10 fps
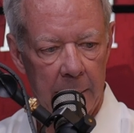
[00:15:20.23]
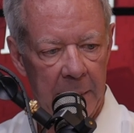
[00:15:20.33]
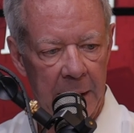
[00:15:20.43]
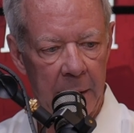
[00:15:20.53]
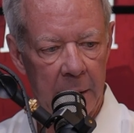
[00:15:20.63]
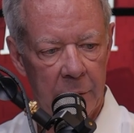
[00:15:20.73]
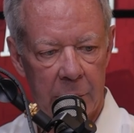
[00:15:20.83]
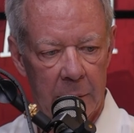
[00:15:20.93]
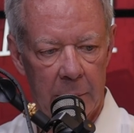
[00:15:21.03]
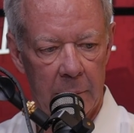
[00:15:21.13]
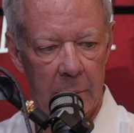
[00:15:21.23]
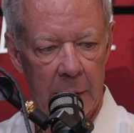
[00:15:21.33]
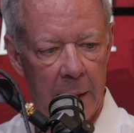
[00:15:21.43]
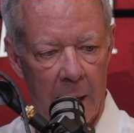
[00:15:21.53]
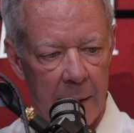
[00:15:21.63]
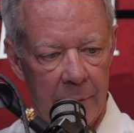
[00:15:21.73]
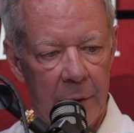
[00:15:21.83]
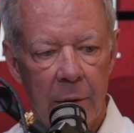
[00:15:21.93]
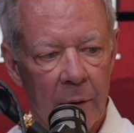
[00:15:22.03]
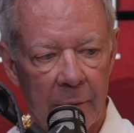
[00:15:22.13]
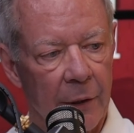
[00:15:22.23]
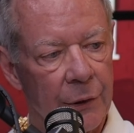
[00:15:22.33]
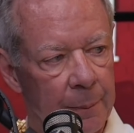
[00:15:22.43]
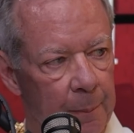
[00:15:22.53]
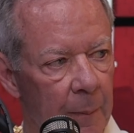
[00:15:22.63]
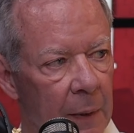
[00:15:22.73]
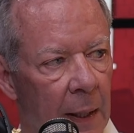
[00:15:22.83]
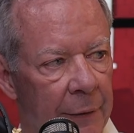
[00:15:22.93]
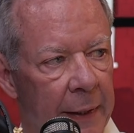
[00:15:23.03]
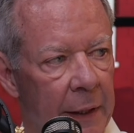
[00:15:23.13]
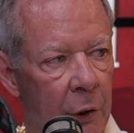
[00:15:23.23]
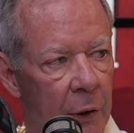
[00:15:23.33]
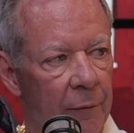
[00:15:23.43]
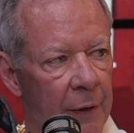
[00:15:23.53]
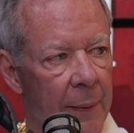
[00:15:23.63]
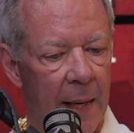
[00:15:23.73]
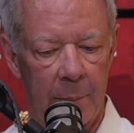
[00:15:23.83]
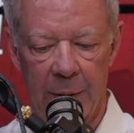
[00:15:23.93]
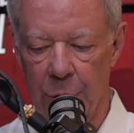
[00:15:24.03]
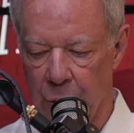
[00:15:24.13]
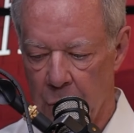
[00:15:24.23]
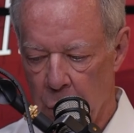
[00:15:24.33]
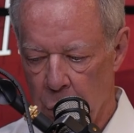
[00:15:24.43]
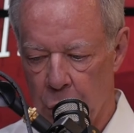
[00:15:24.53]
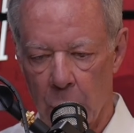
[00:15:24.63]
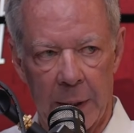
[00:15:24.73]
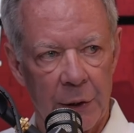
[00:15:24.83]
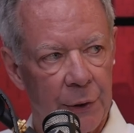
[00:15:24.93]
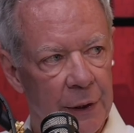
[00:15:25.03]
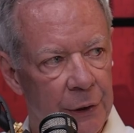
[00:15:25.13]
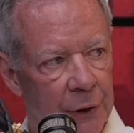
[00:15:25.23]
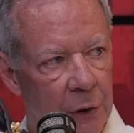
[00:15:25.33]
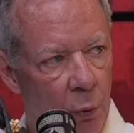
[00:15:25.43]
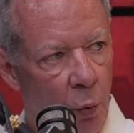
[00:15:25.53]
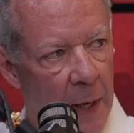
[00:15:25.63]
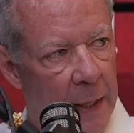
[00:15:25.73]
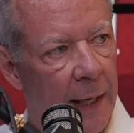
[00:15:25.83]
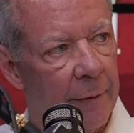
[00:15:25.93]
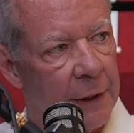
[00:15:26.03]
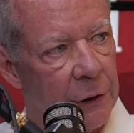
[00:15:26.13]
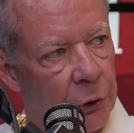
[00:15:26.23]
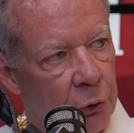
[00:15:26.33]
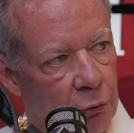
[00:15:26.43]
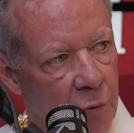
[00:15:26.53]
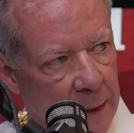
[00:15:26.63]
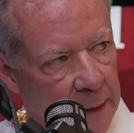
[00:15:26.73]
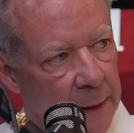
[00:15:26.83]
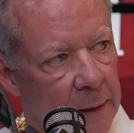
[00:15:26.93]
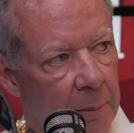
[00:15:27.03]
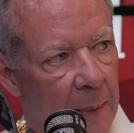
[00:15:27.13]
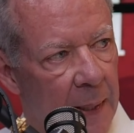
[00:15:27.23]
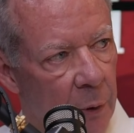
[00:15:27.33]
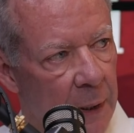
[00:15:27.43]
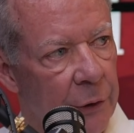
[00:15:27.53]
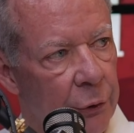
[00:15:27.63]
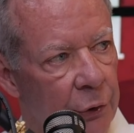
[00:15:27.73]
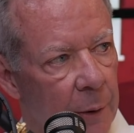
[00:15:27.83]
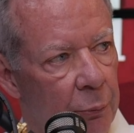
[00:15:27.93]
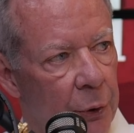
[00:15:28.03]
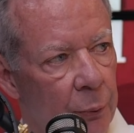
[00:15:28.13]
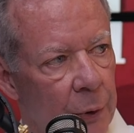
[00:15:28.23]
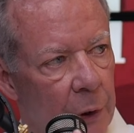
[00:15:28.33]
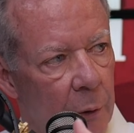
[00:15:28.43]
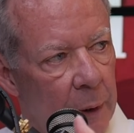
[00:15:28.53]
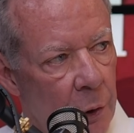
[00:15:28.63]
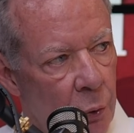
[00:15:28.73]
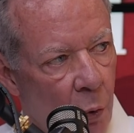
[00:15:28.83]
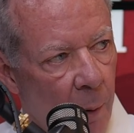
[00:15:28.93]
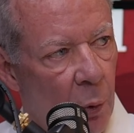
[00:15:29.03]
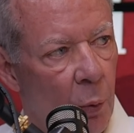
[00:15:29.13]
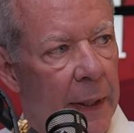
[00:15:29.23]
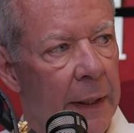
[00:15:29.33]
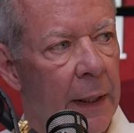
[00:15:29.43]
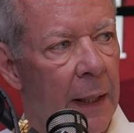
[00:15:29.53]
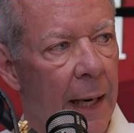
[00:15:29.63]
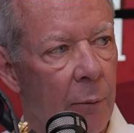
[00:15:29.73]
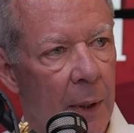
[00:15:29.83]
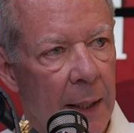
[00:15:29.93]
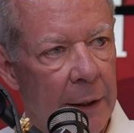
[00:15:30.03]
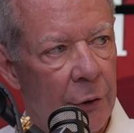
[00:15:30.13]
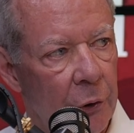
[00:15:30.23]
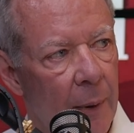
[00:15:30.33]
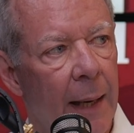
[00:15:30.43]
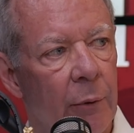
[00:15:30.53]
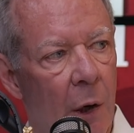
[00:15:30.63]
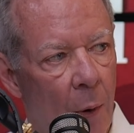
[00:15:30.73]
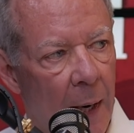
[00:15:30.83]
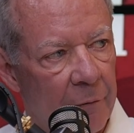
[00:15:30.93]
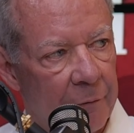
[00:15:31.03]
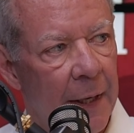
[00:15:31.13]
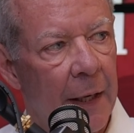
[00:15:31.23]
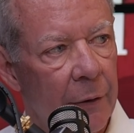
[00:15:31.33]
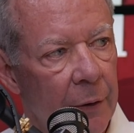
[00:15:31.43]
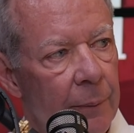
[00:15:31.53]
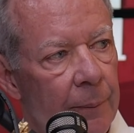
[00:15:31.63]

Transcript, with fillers: I mean, he is the God of the universe. Yeah. I think he could have done that, but he's showing us this is the way I've constructed my relationship with you in the normal way I relate to you. I require faith.